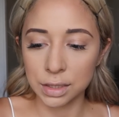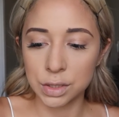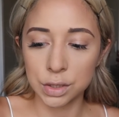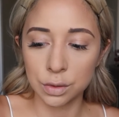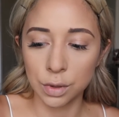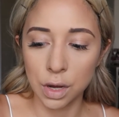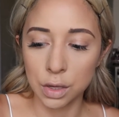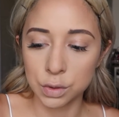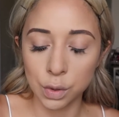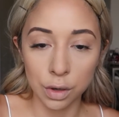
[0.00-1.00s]
like to
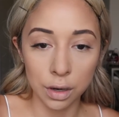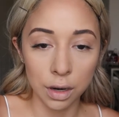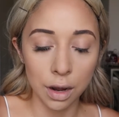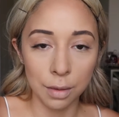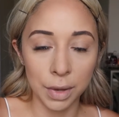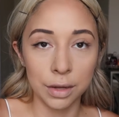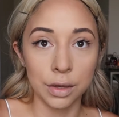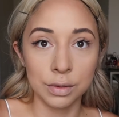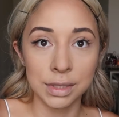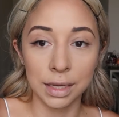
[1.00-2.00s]
contour my
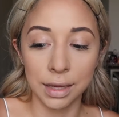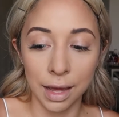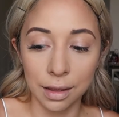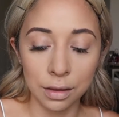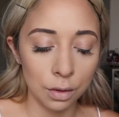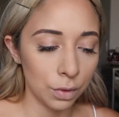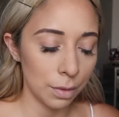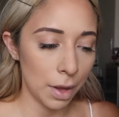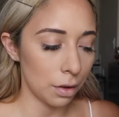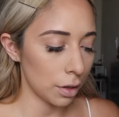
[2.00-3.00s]
nose again with
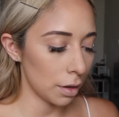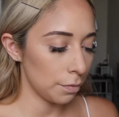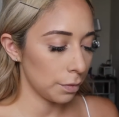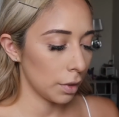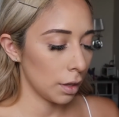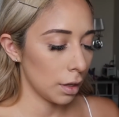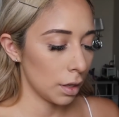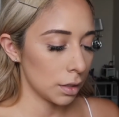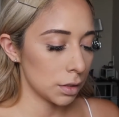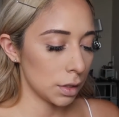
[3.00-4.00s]
a powder.
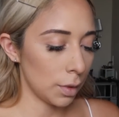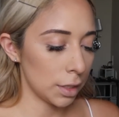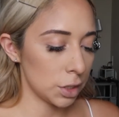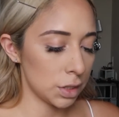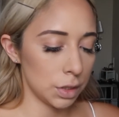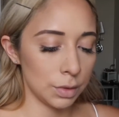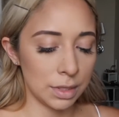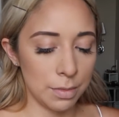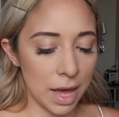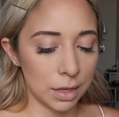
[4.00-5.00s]
So I just
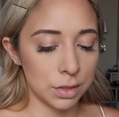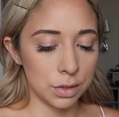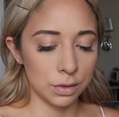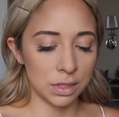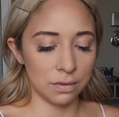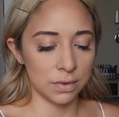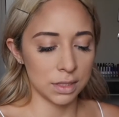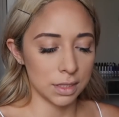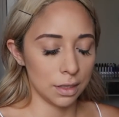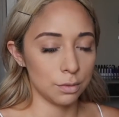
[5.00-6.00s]
use a MAC
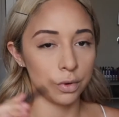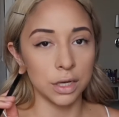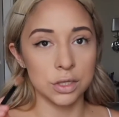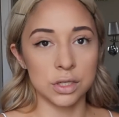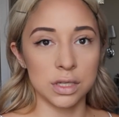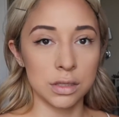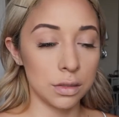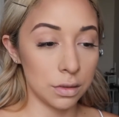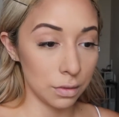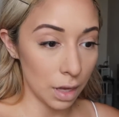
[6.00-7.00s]
217 brush just
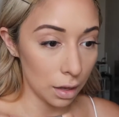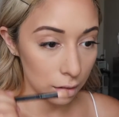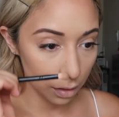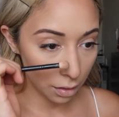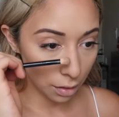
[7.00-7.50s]
to do that.